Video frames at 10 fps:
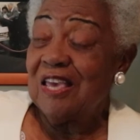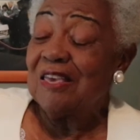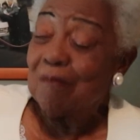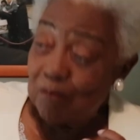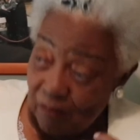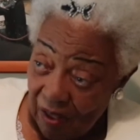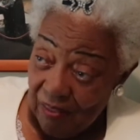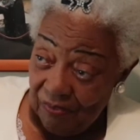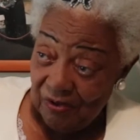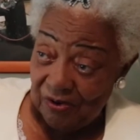a
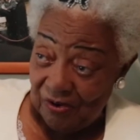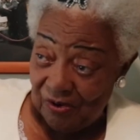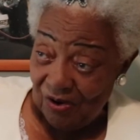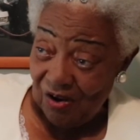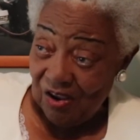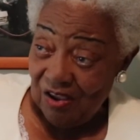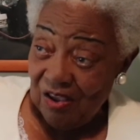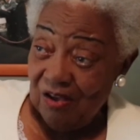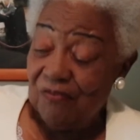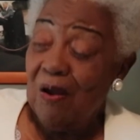mother,
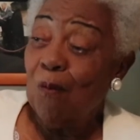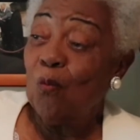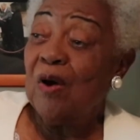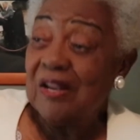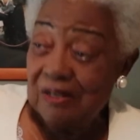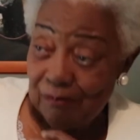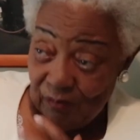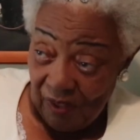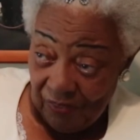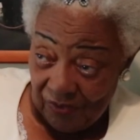from one
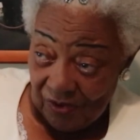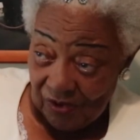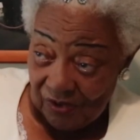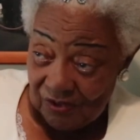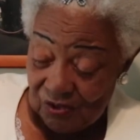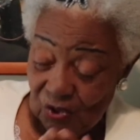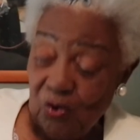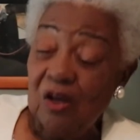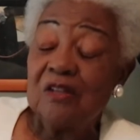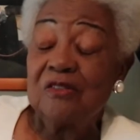mother
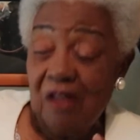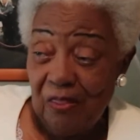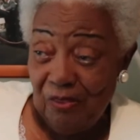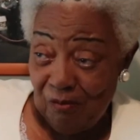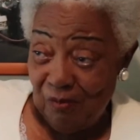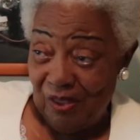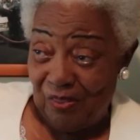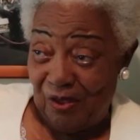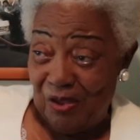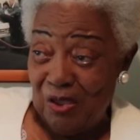to another
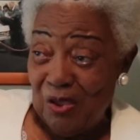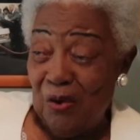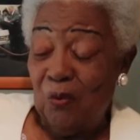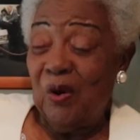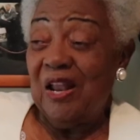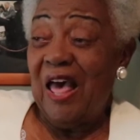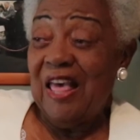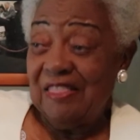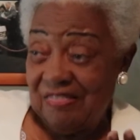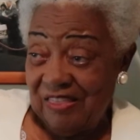mother, when
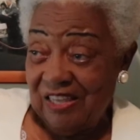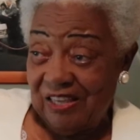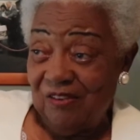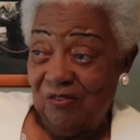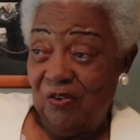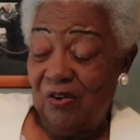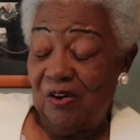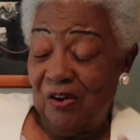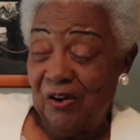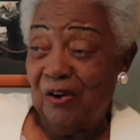I think of
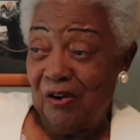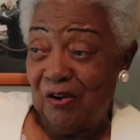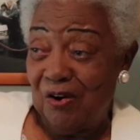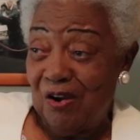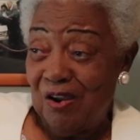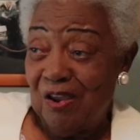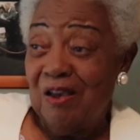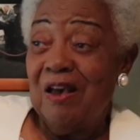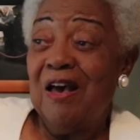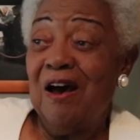her,
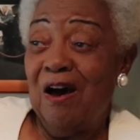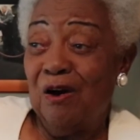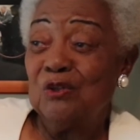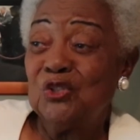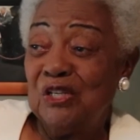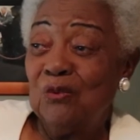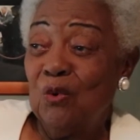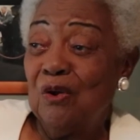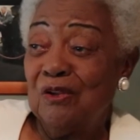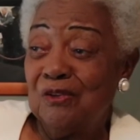all she
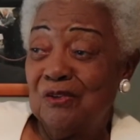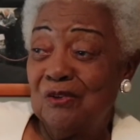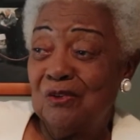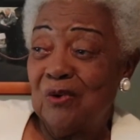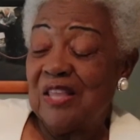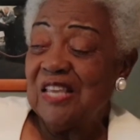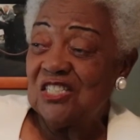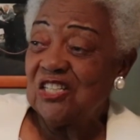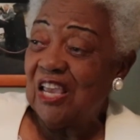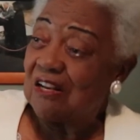wanted to do, I think
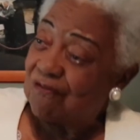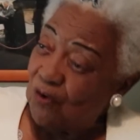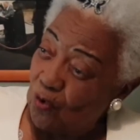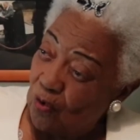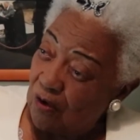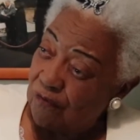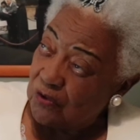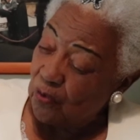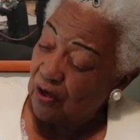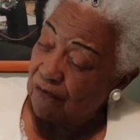she had 3 or
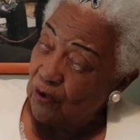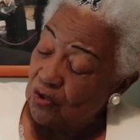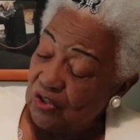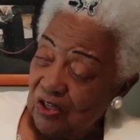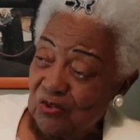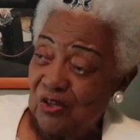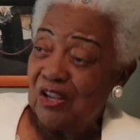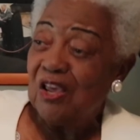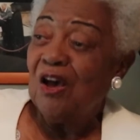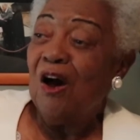4 children,
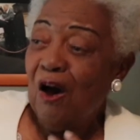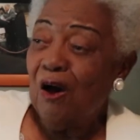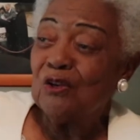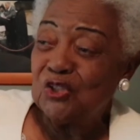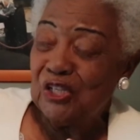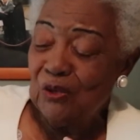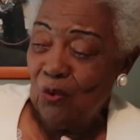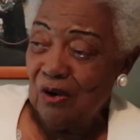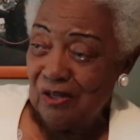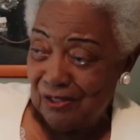all she
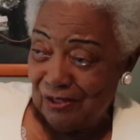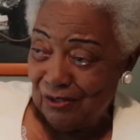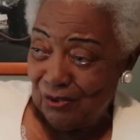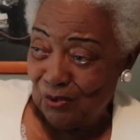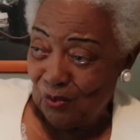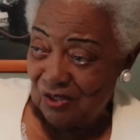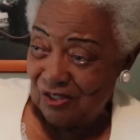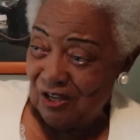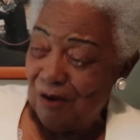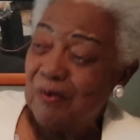wanted to do was
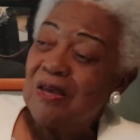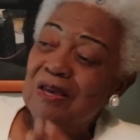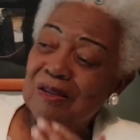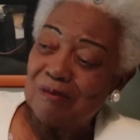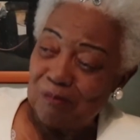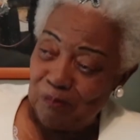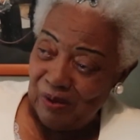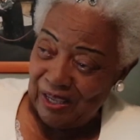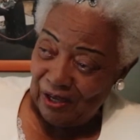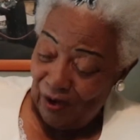come and
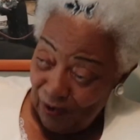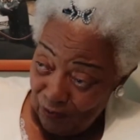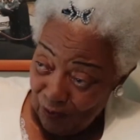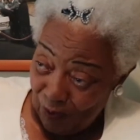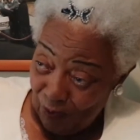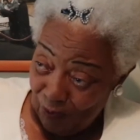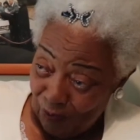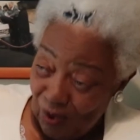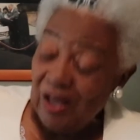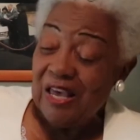play her
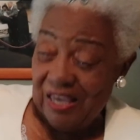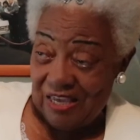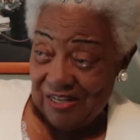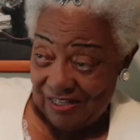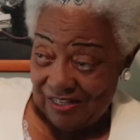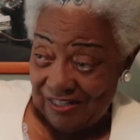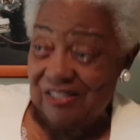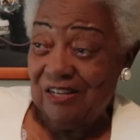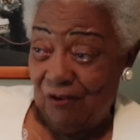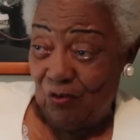role in the
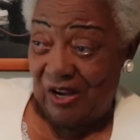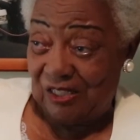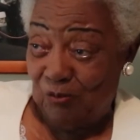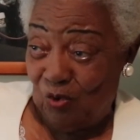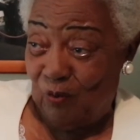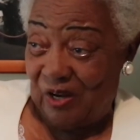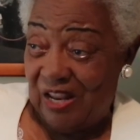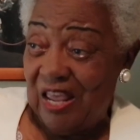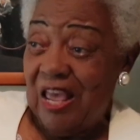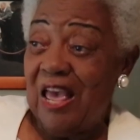civil rights
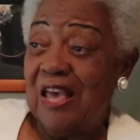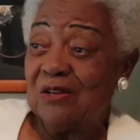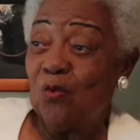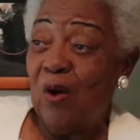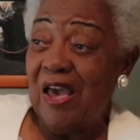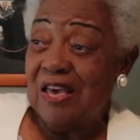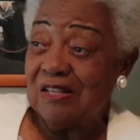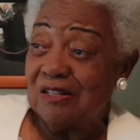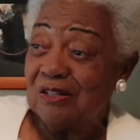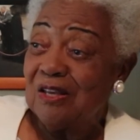movement. And
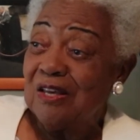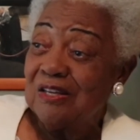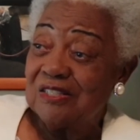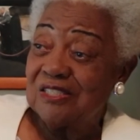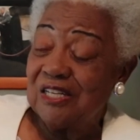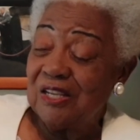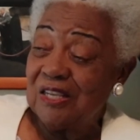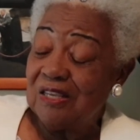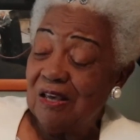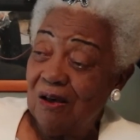while
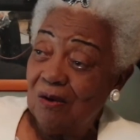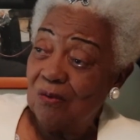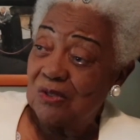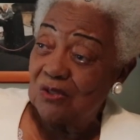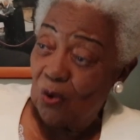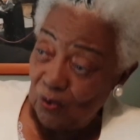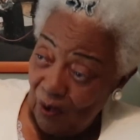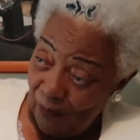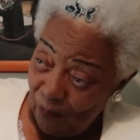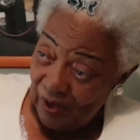she was on
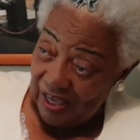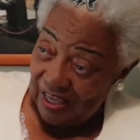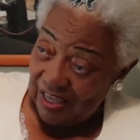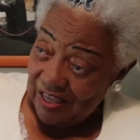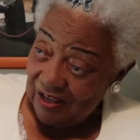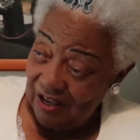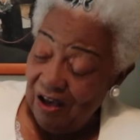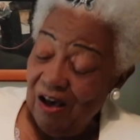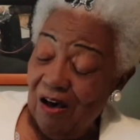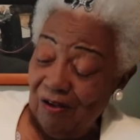her way
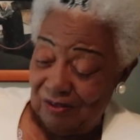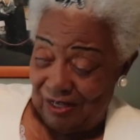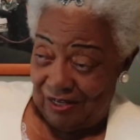to